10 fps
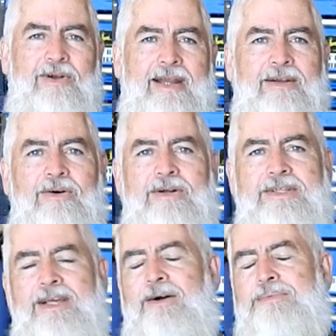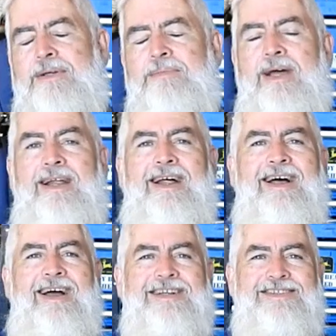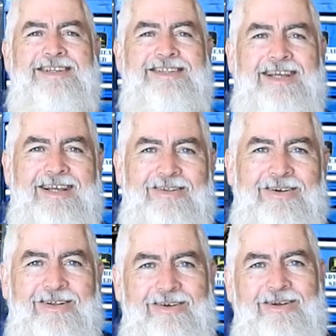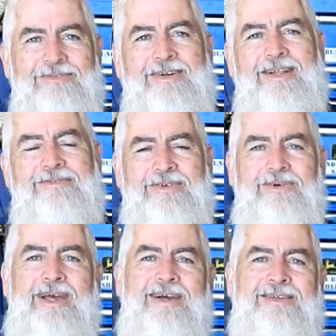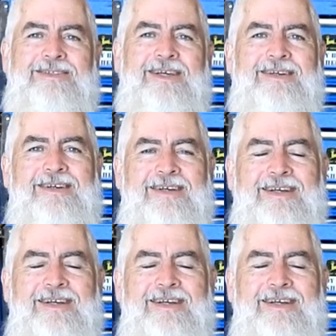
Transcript: granddaughter, she helps him, but she's out like a light for another few hours. So